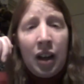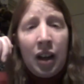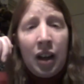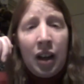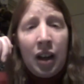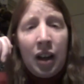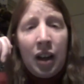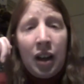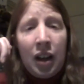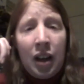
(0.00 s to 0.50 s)

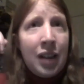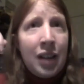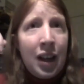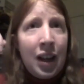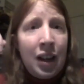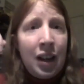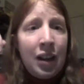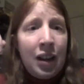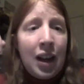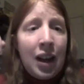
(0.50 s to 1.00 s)
the ribbon,
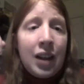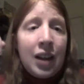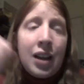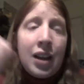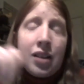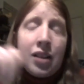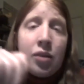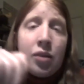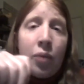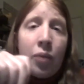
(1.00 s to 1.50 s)
and
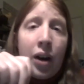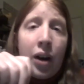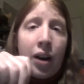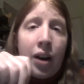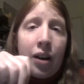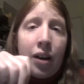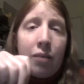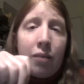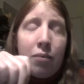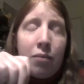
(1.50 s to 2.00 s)
then I get
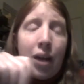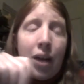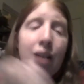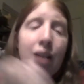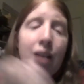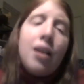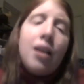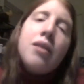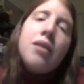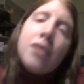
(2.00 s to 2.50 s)
to wear
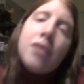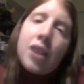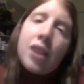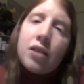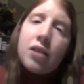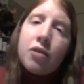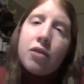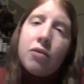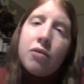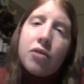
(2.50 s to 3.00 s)
my other
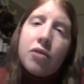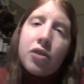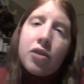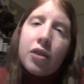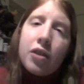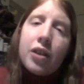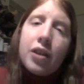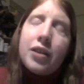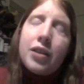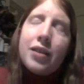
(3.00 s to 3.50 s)
Doctor Who
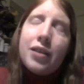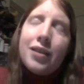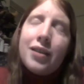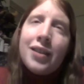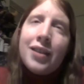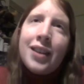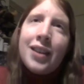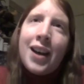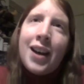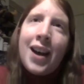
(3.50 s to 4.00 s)
shirt
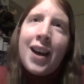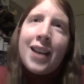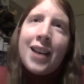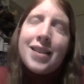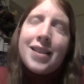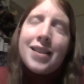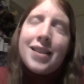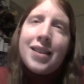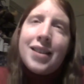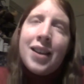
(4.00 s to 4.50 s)

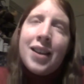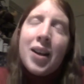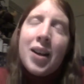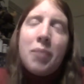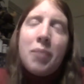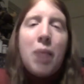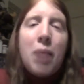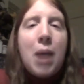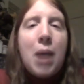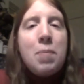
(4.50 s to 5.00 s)
that
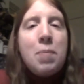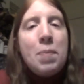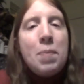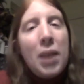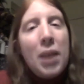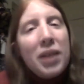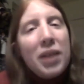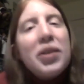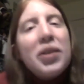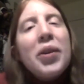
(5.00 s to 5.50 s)
my
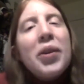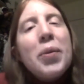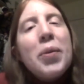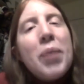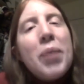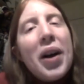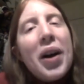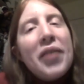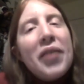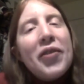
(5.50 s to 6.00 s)
mother
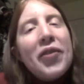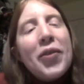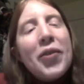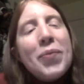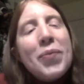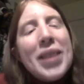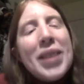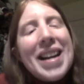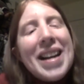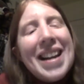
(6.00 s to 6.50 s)
bought
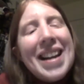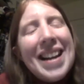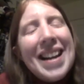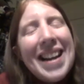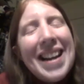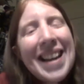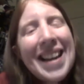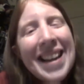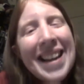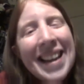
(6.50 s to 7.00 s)
from me,
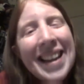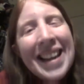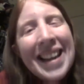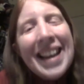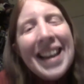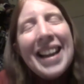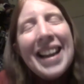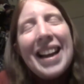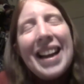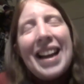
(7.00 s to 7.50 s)

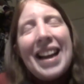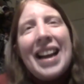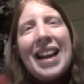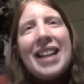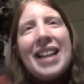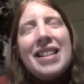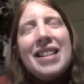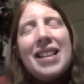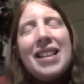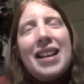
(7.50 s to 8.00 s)

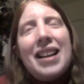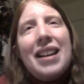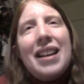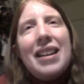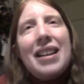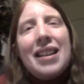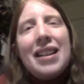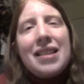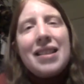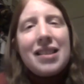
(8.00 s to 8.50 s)
and
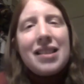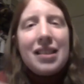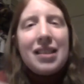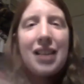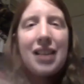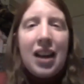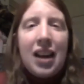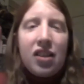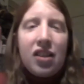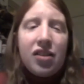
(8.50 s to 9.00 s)
it's
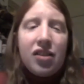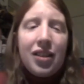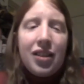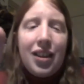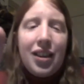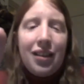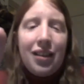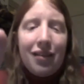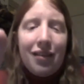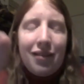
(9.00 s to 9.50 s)

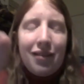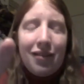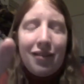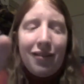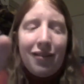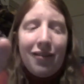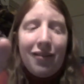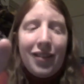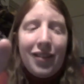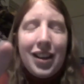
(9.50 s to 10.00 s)
actually
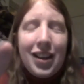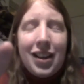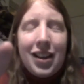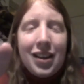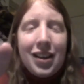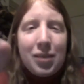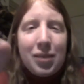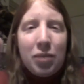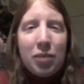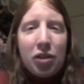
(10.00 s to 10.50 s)

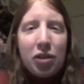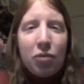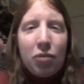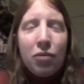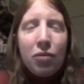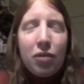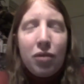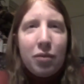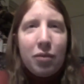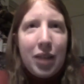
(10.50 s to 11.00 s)
it's much
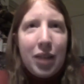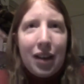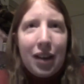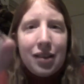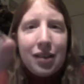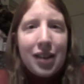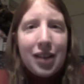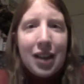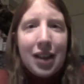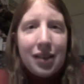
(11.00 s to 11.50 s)
cooler
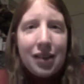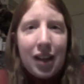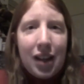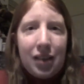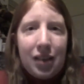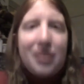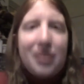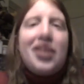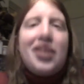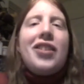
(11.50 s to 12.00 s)
because it's got
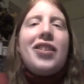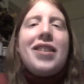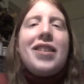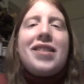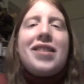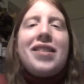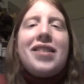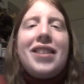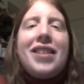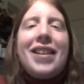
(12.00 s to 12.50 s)
the
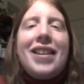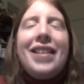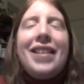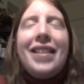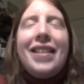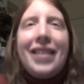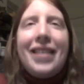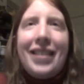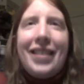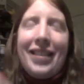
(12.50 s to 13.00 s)
TARDIS on it,
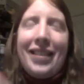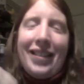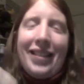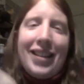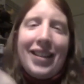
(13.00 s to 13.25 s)
and it